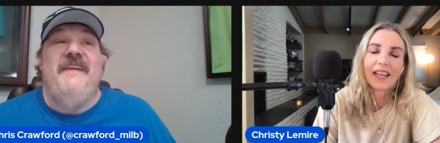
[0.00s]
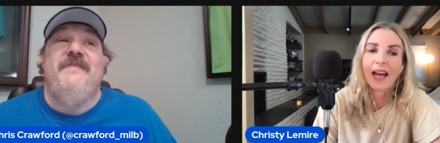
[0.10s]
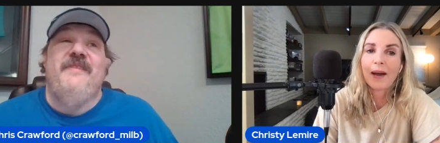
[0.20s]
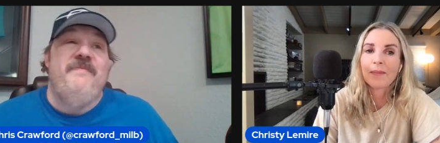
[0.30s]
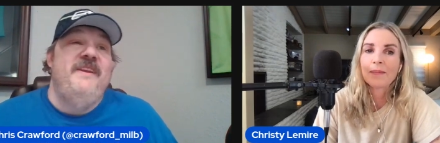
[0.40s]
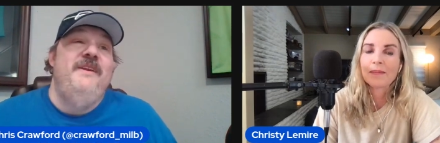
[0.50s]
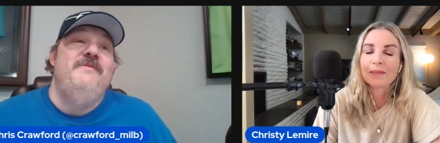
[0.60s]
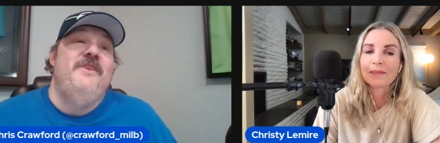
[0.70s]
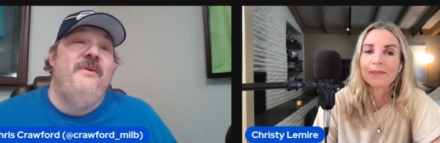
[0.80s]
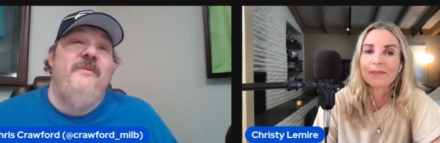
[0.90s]
Speaker 1: I, something you
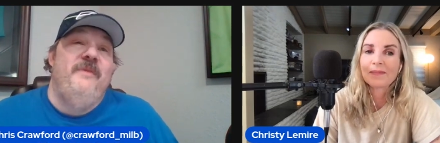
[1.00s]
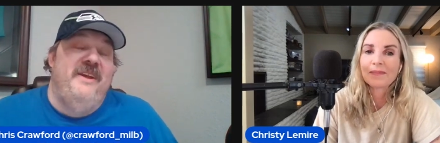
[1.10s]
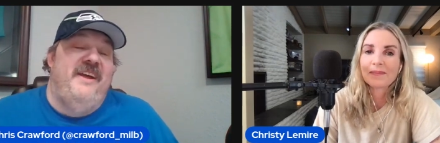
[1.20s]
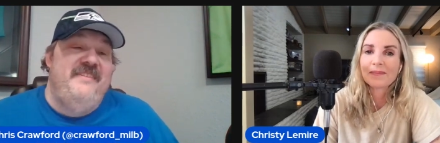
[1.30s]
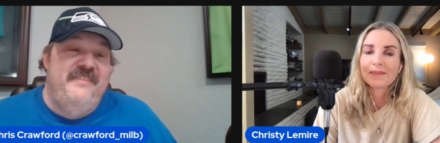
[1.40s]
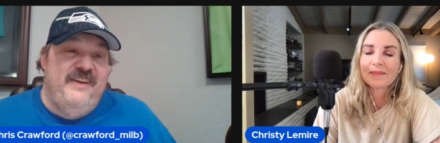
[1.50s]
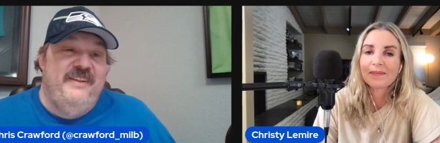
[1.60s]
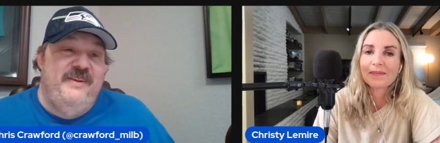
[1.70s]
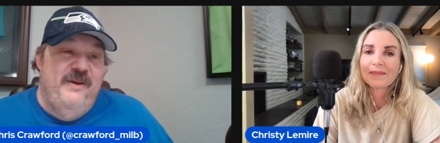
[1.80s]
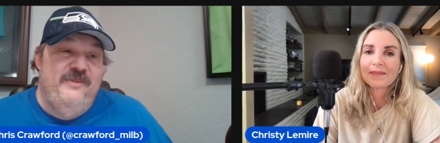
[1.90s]
don't realize is on the
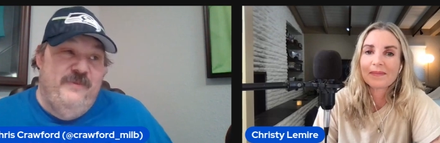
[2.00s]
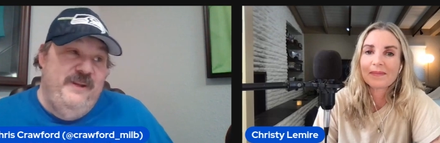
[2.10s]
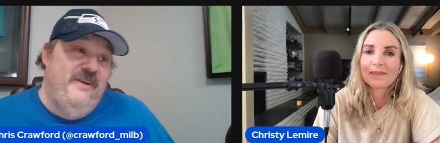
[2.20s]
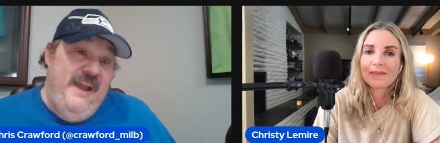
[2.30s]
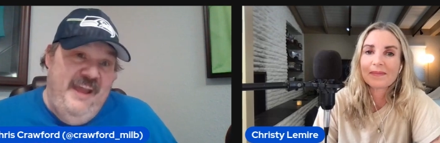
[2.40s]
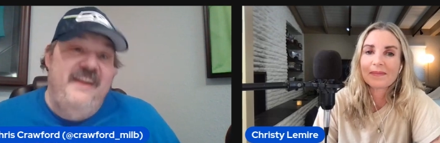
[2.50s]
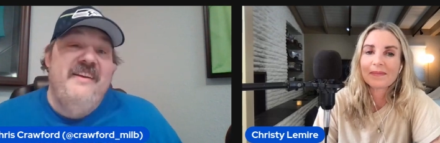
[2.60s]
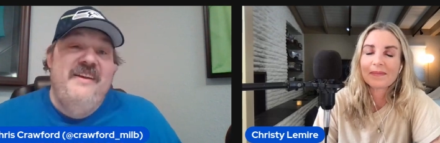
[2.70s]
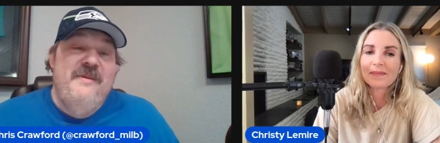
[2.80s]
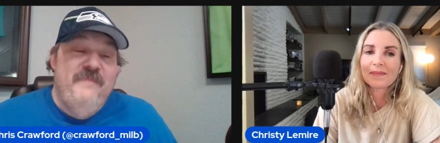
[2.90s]
nose when you're eight
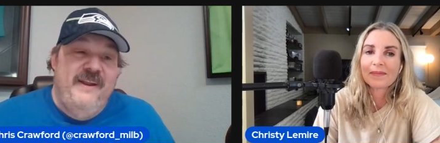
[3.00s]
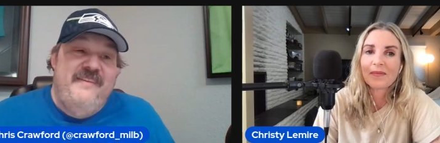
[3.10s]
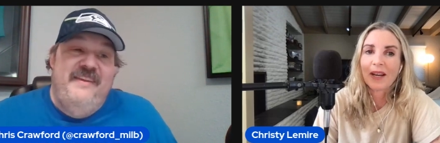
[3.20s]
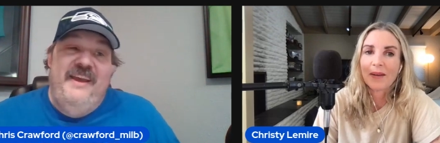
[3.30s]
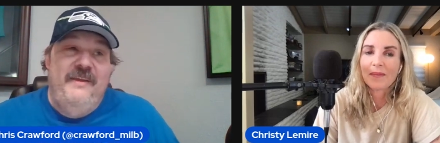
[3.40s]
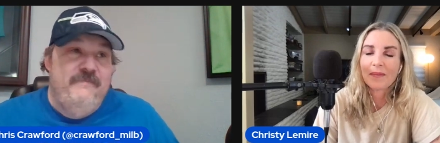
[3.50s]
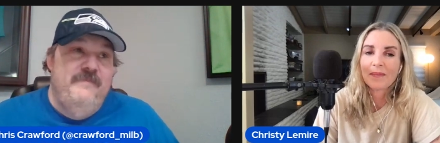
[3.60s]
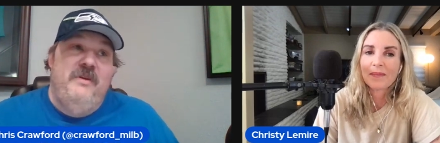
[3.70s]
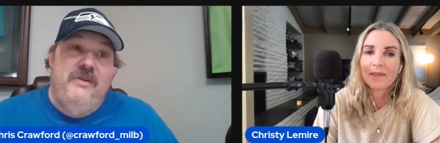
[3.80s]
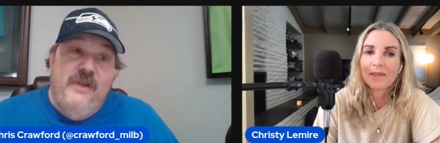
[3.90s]
but right. as a
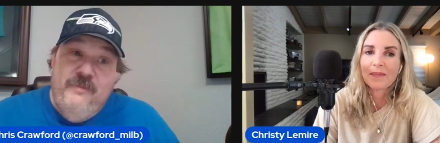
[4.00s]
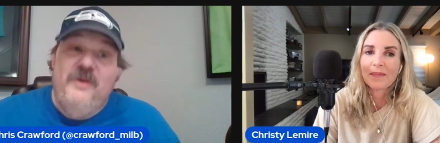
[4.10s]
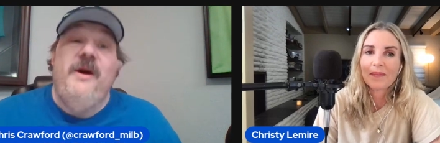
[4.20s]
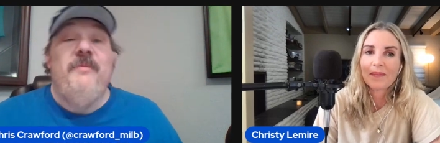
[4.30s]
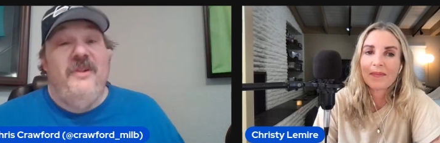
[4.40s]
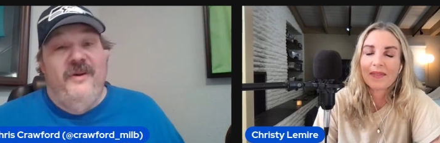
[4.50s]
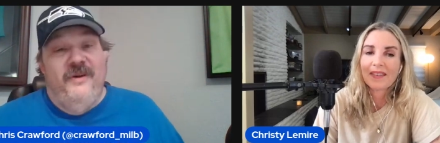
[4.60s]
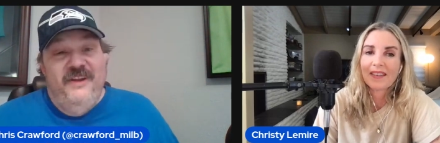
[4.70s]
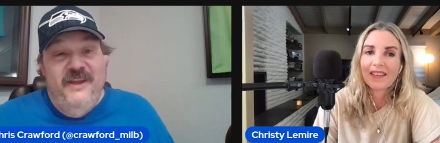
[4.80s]
glumber glumber world,